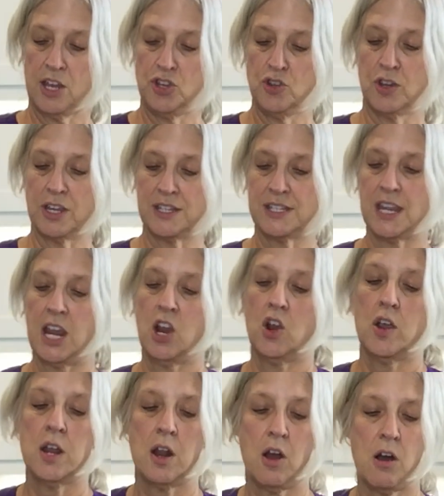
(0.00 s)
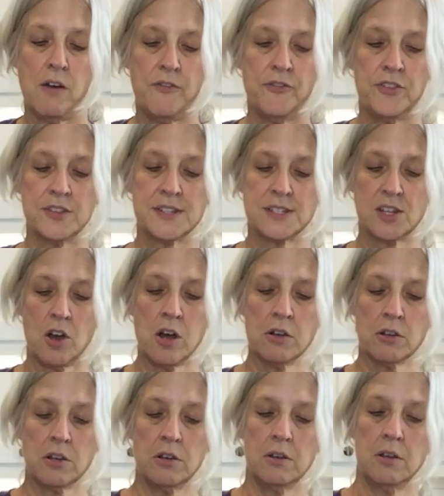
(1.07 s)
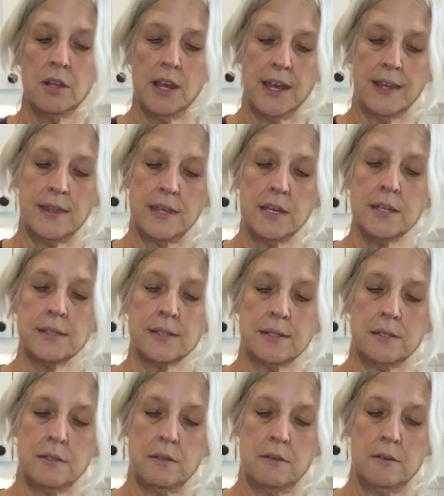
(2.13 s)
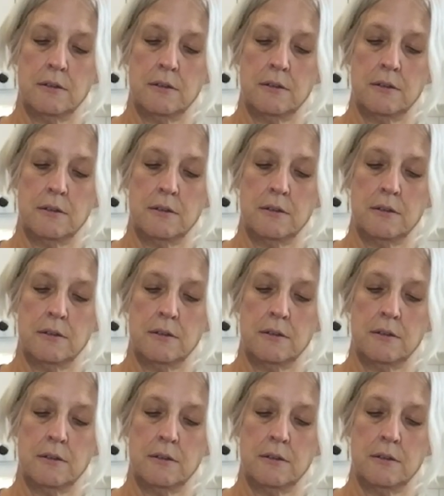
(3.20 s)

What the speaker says: you can tear it off the stalk like this,